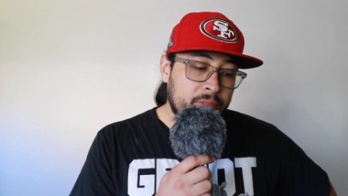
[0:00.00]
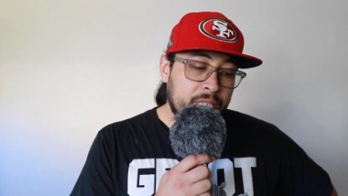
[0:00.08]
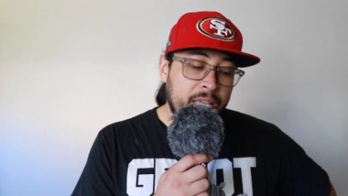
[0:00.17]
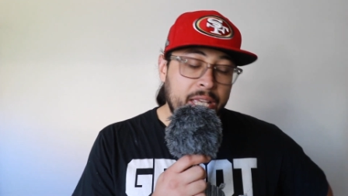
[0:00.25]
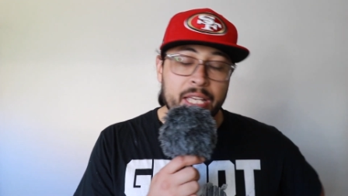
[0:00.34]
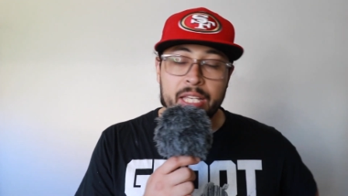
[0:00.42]

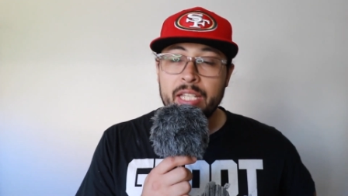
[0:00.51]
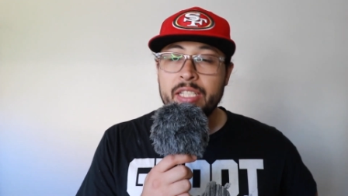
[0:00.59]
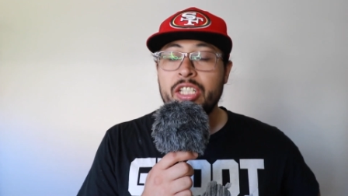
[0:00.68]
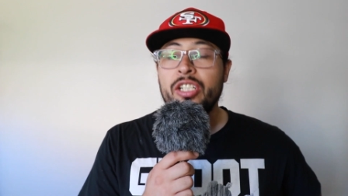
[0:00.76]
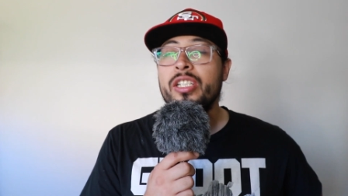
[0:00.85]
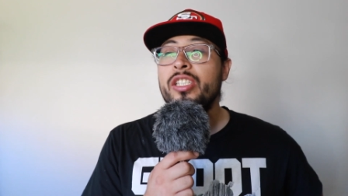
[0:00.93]
it
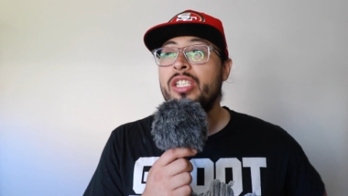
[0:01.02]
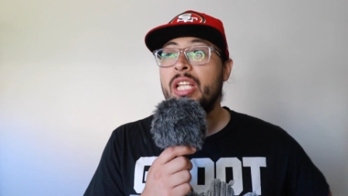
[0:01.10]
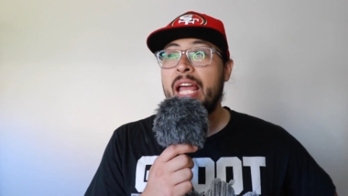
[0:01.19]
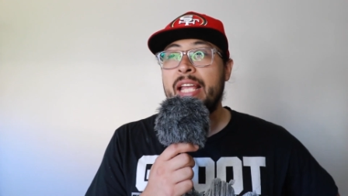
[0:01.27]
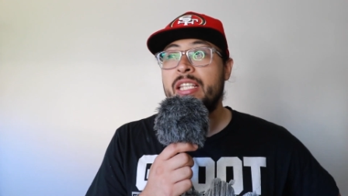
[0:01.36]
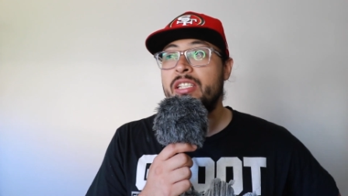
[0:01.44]
turned into
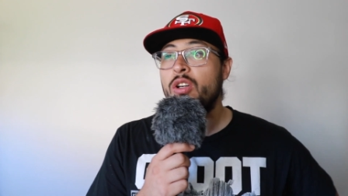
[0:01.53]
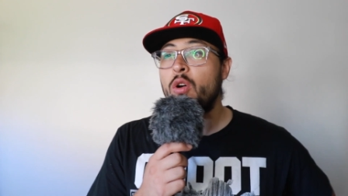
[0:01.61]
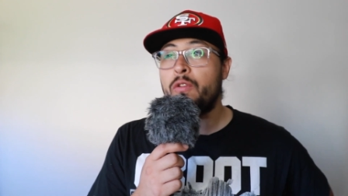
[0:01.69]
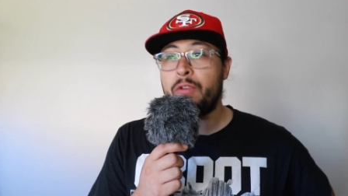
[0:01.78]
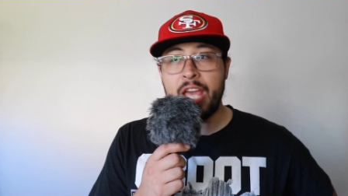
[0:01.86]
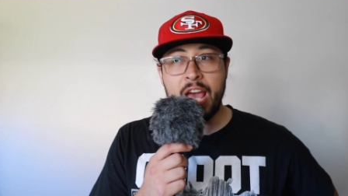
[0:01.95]
like this whole
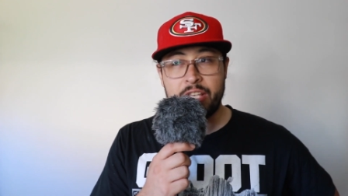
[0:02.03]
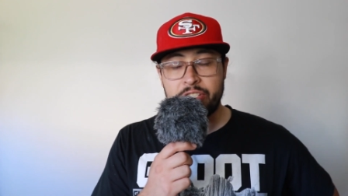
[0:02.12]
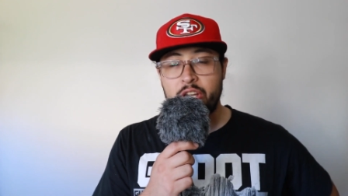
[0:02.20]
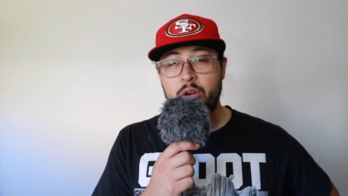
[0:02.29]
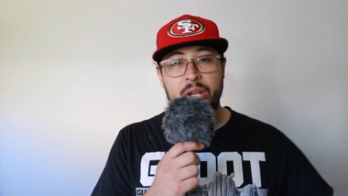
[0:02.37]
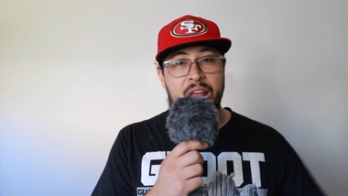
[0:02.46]

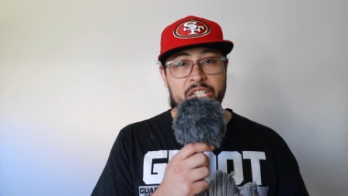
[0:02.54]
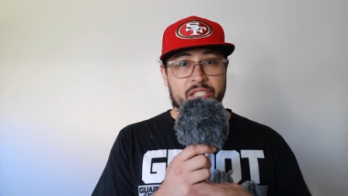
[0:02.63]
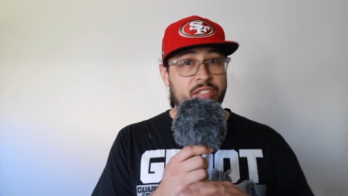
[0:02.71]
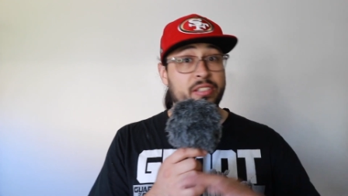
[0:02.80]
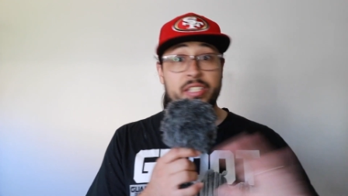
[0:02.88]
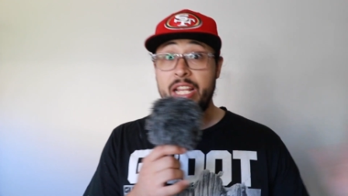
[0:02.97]
fiasco, and I
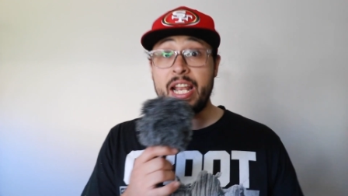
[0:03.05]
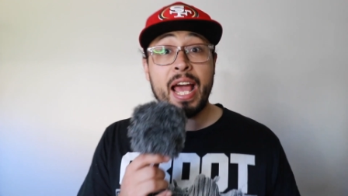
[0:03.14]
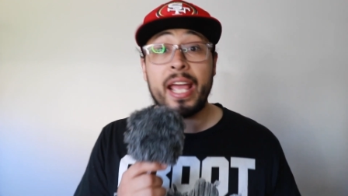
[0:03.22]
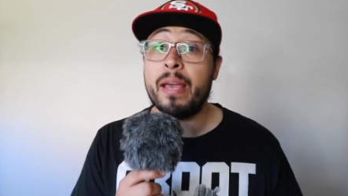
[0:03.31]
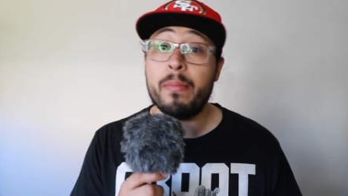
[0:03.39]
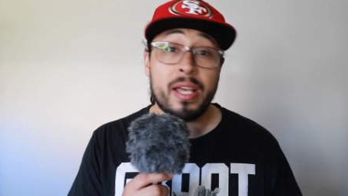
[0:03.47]
just did
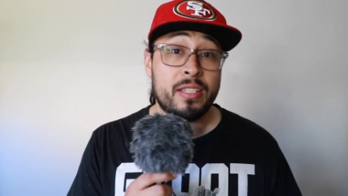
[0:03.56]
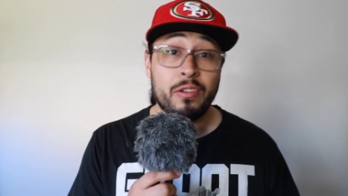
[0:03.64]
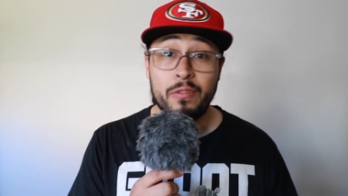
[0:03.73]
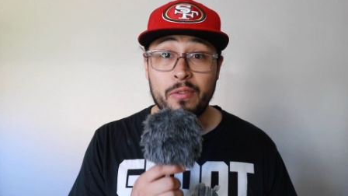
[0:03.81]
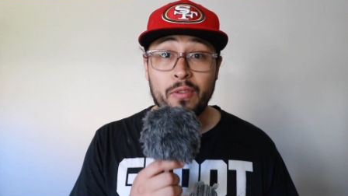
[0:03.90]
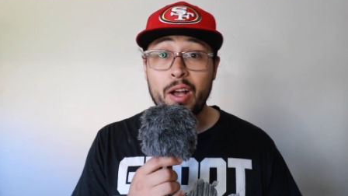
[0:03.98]
not get
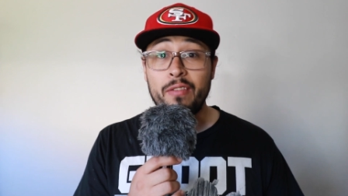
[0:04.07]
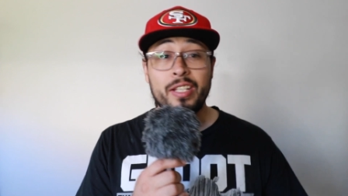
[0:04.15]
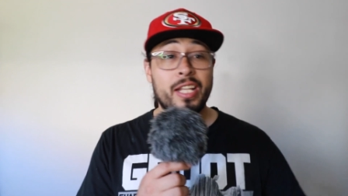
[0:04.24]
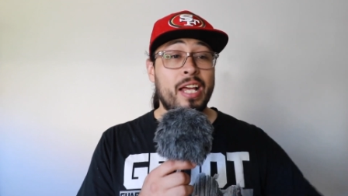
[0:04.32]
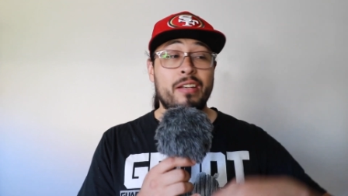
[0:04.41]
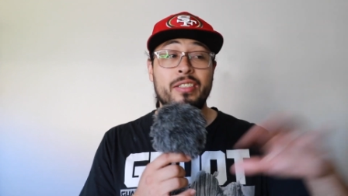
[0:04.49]
myself involved
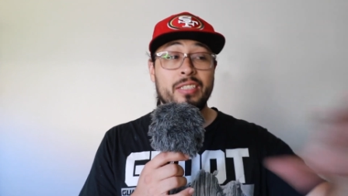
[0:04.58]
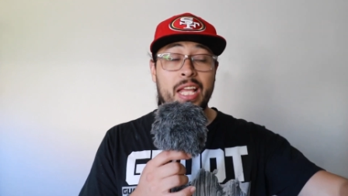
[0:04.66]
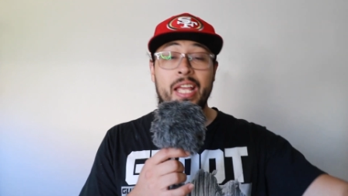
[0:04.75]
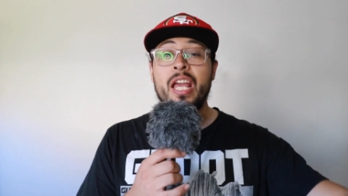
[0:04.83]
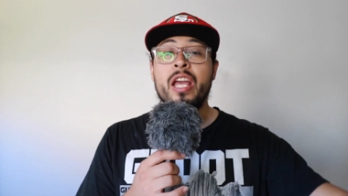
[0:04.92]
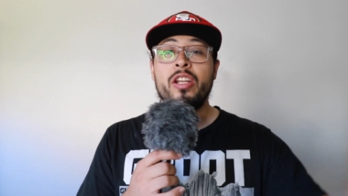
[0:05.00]
in it. I was just
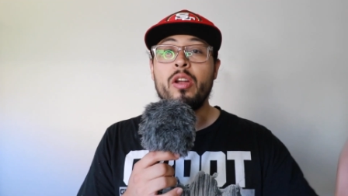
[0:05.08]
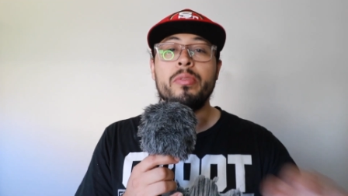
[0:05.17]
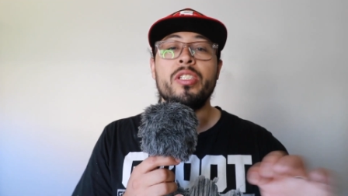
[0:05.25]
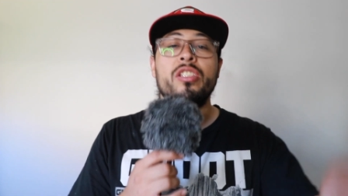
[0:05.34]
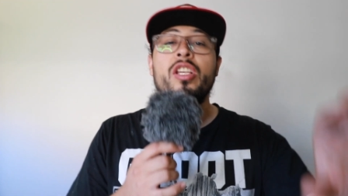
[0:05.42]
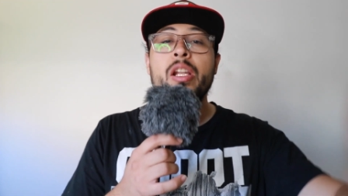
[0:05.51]
like, no, I'm
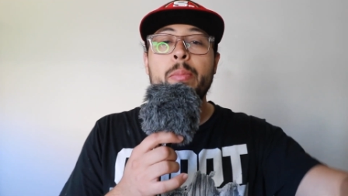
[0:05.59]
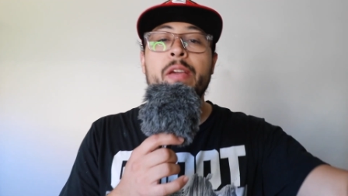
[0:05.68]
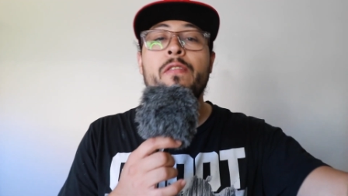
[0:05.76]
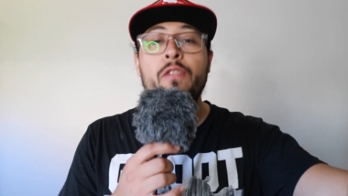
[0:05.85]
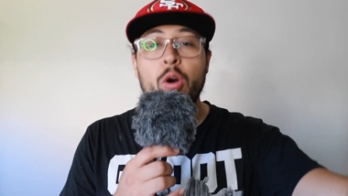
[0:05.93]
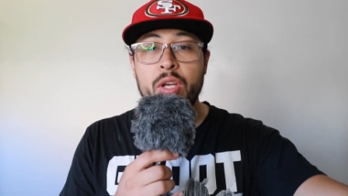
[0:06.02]
just going to be
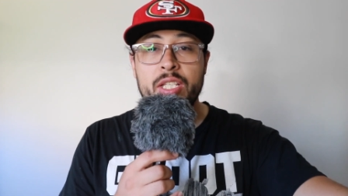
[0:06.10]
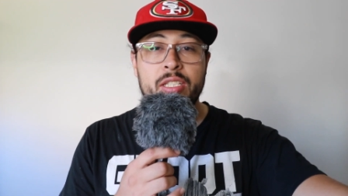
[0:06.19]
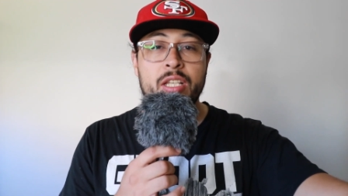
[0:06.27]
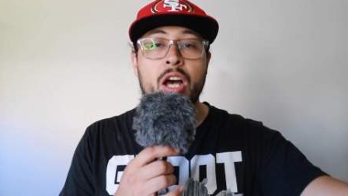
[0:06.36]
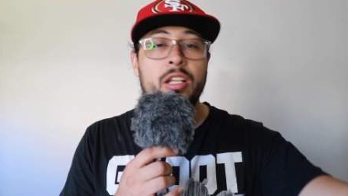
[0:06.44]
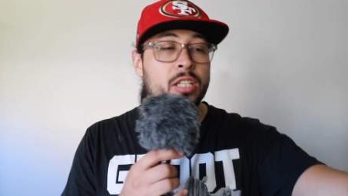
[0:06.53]
focused
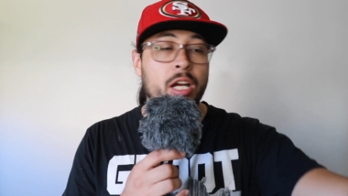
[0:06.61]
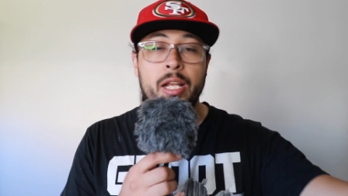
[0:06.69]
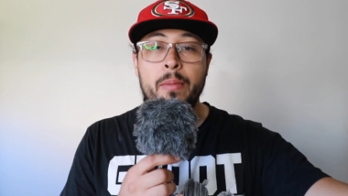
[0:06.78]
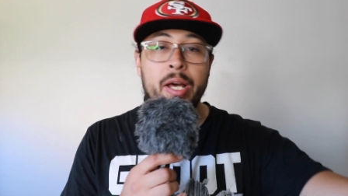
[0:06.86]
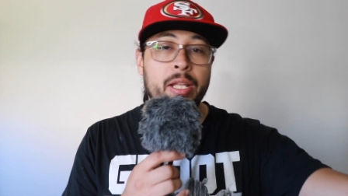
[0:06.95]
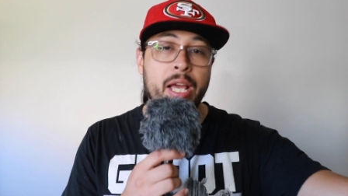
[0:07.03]
on talking
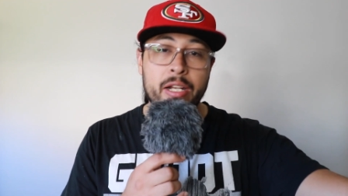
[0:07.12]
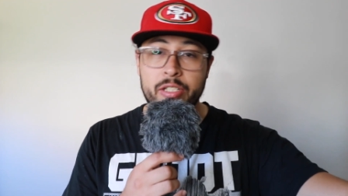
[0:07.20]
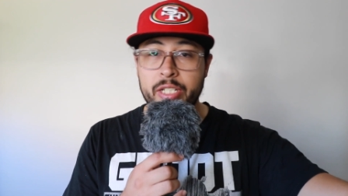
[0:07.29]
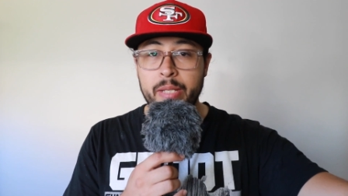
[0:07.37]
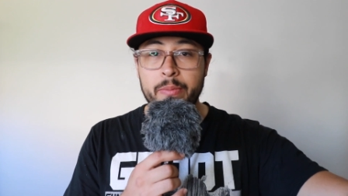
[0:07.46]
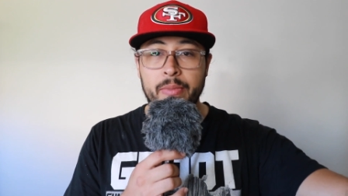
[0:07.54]
about Niners
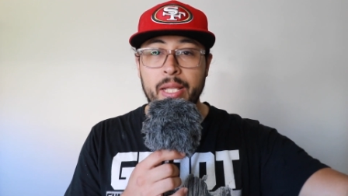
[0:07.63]
team.